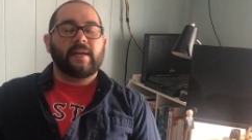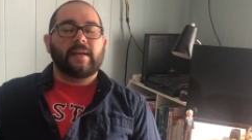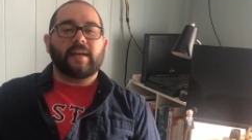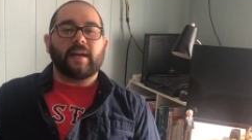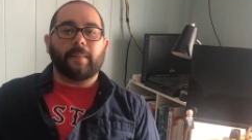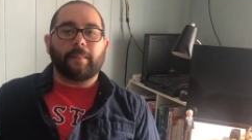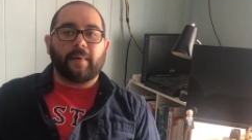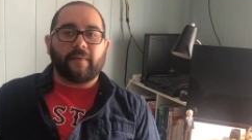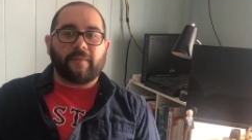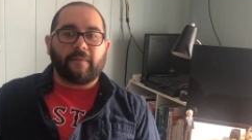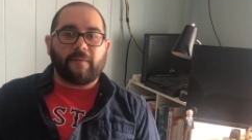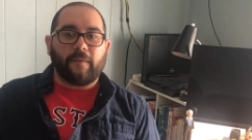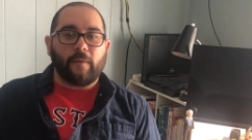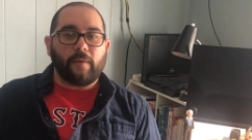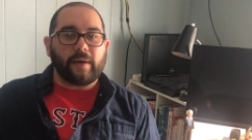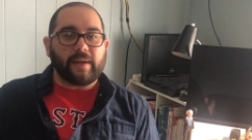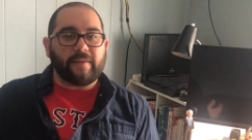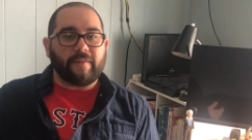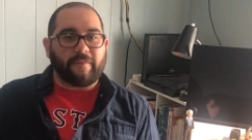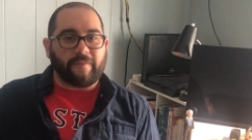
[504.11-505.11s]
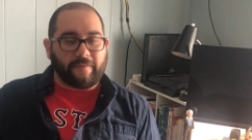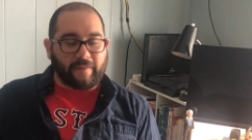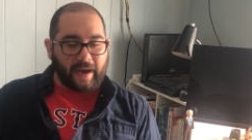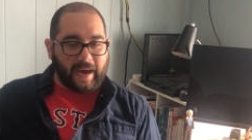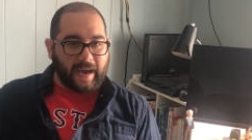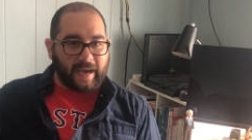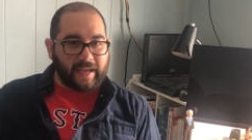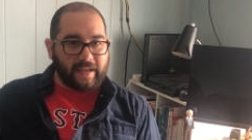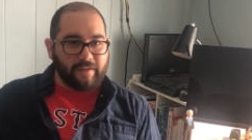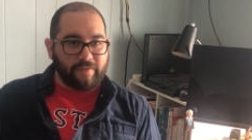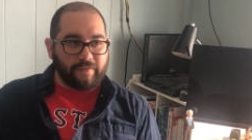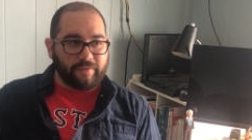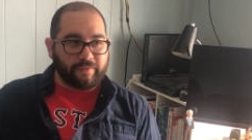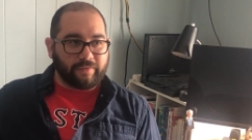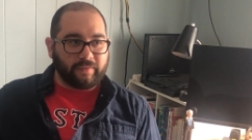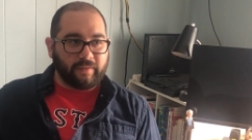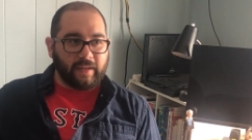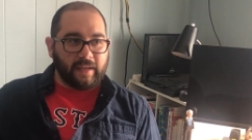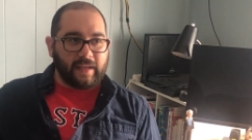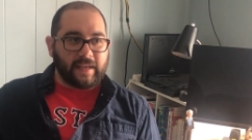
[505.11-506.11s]
Number
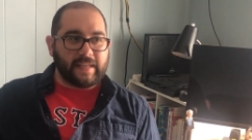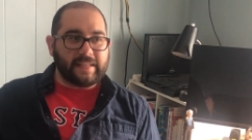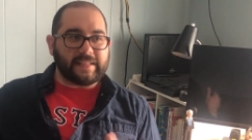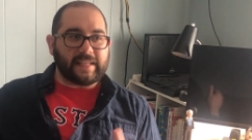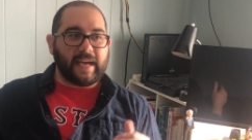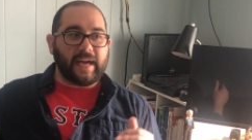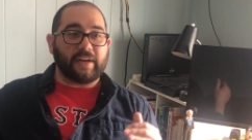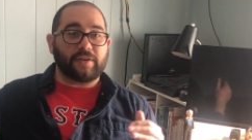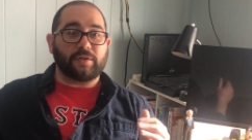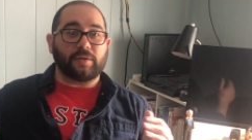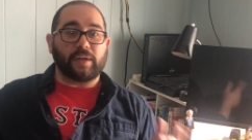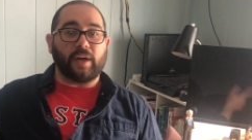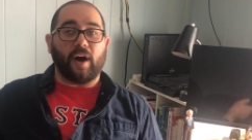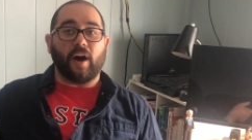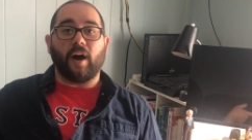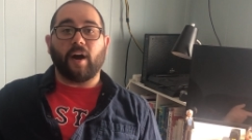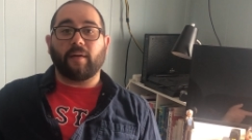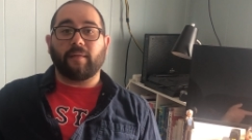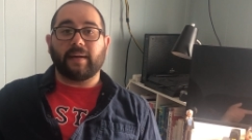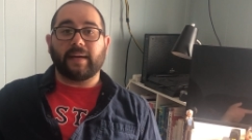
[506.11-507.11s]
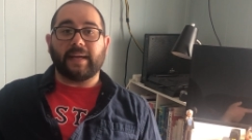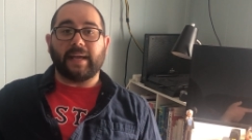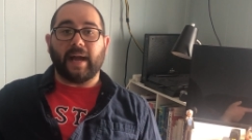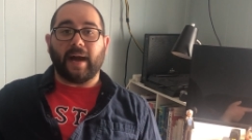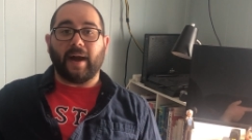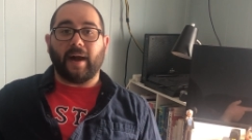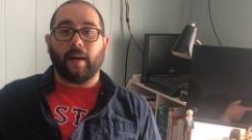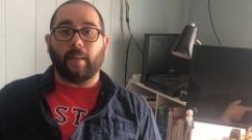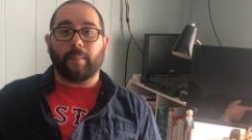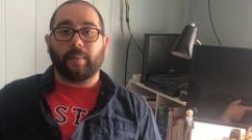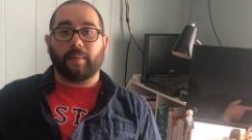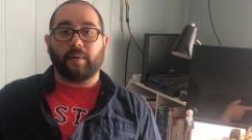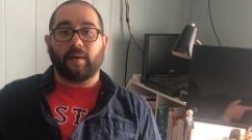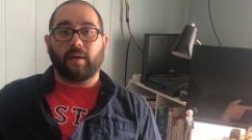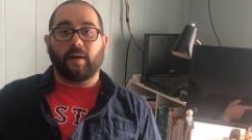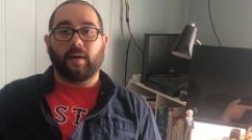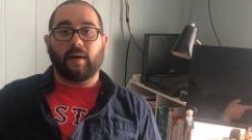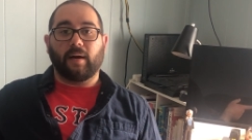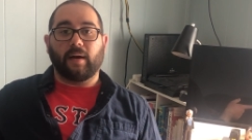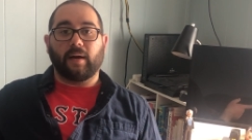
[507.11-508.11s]
45 is actually already up
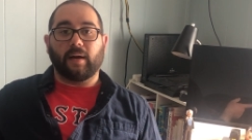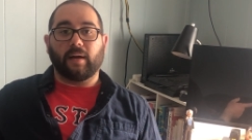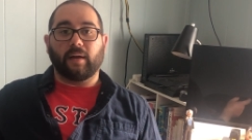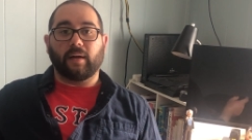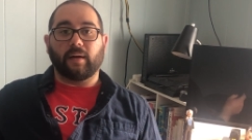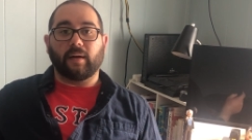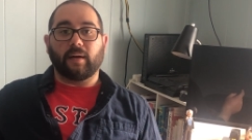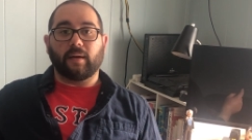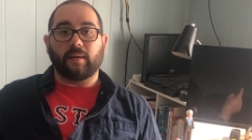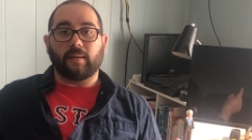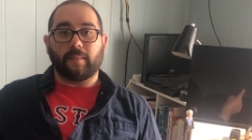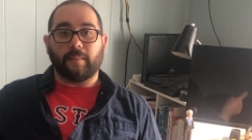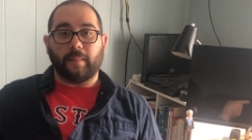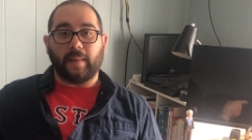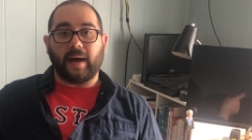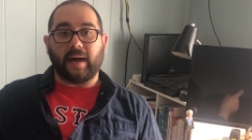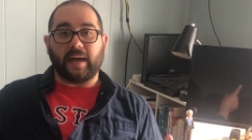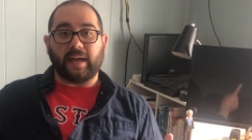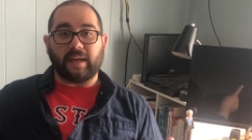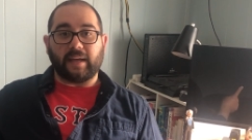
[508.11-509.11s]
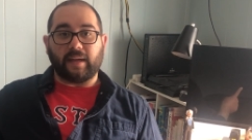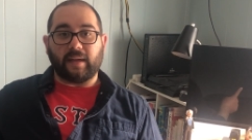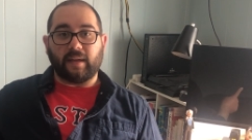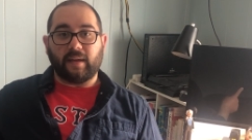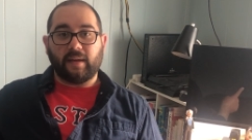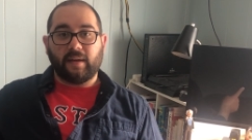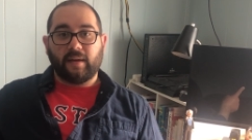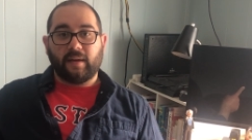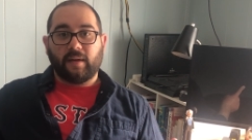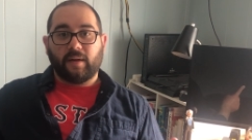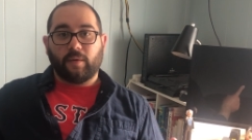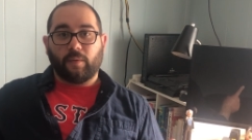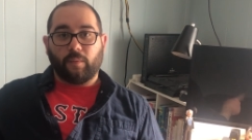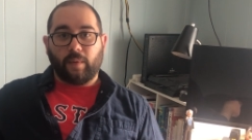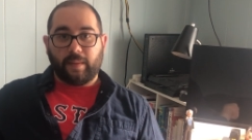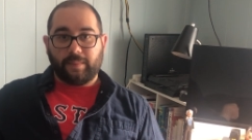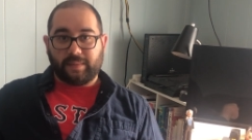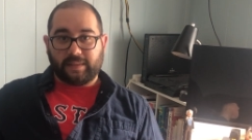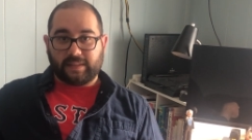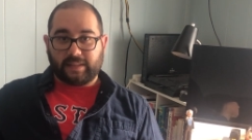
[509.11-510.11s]
on my
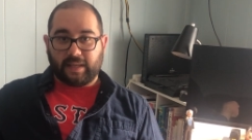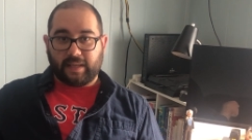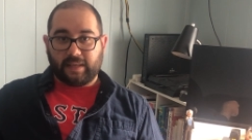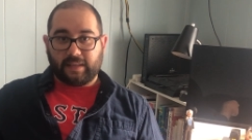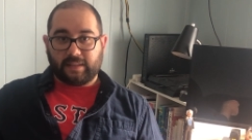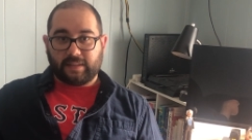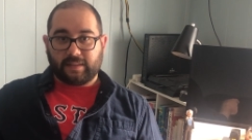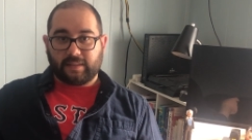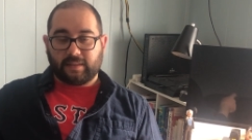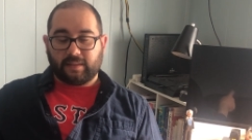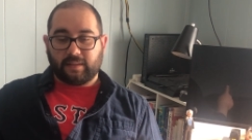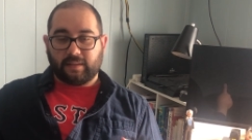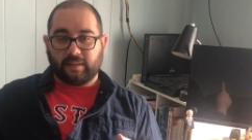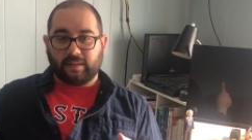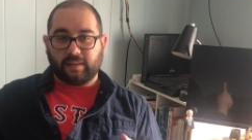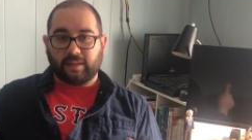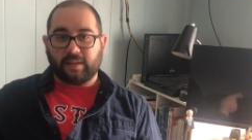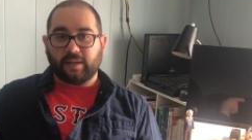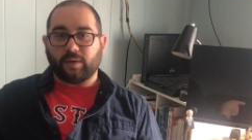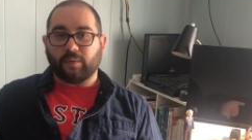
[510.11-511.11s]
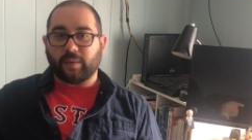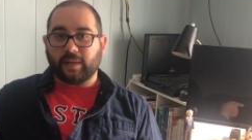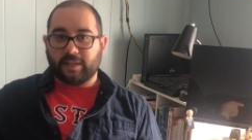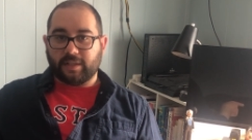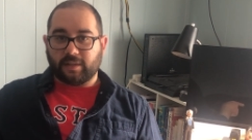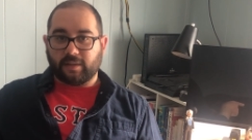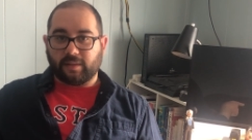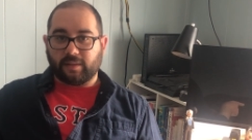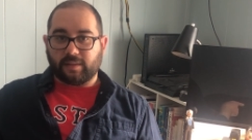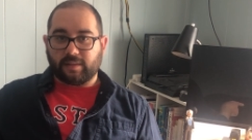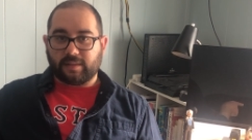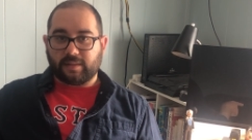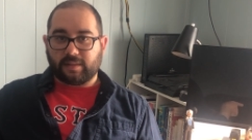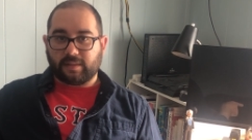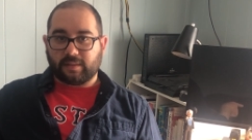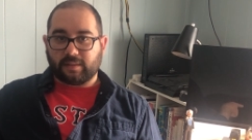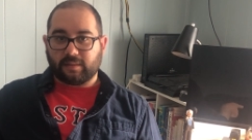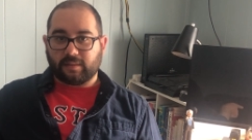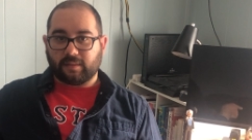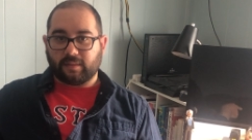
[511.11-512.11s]
website in the
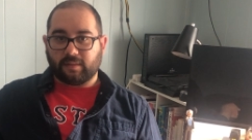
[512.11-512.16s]
originals.